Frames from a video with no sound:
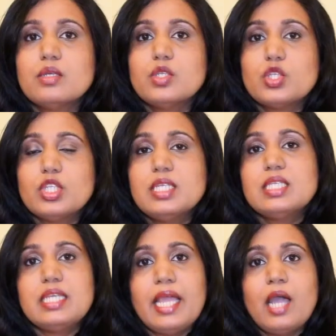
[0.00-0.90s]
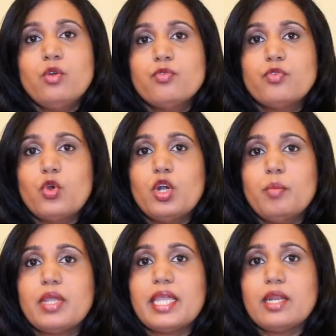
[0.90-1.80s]
So this noun
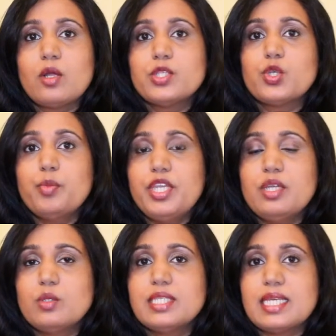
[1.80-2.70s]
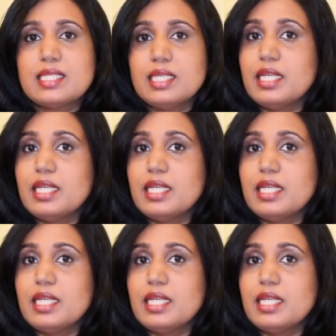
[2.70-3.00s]
form can also be used as an